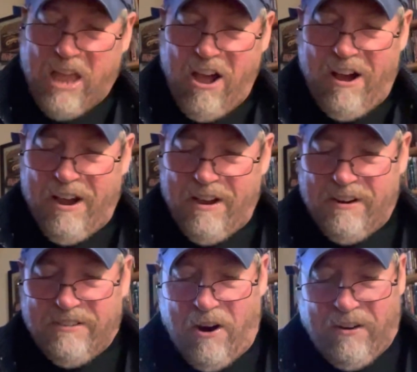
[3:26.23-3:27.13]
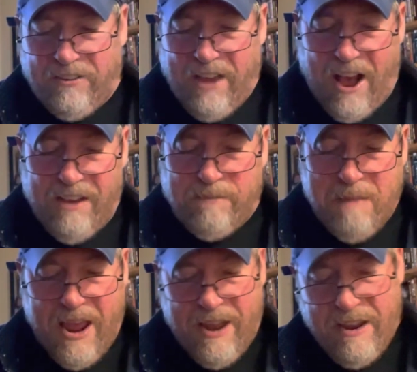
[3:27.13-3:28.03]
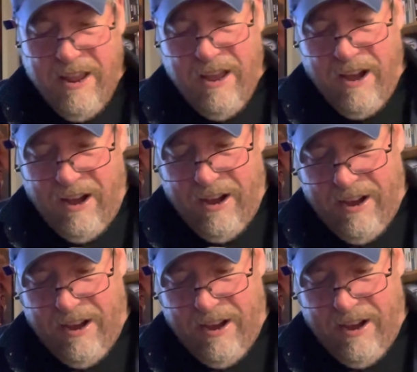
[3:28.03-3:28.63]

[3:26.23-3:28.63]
Dark Skies, man.